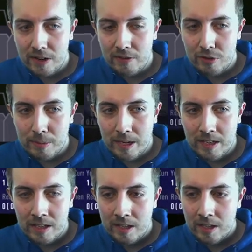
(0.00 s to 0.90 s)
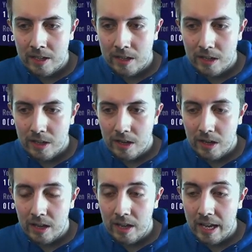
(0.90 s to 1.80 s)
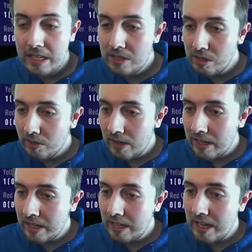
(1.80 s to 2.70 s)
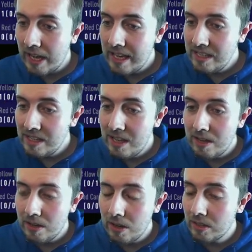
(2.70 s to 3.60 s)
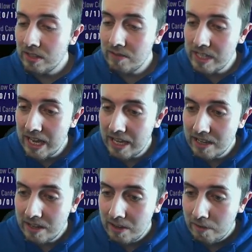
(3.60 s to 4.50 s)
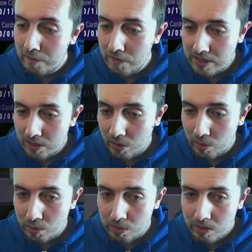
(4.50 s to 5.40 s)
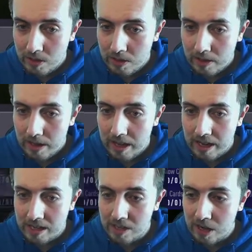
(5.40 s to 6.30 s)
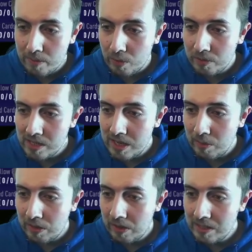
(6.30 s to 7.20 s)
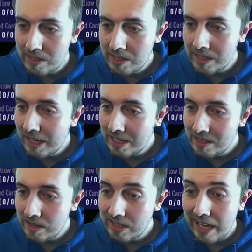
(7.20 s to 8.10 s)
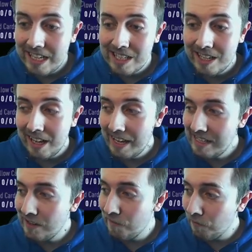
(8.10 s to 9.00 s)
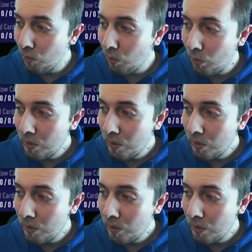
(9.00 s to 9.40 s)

dribbling, 82 defending, and 78 physicals. And Adama, obviously, with 96, 86, 80, and 84,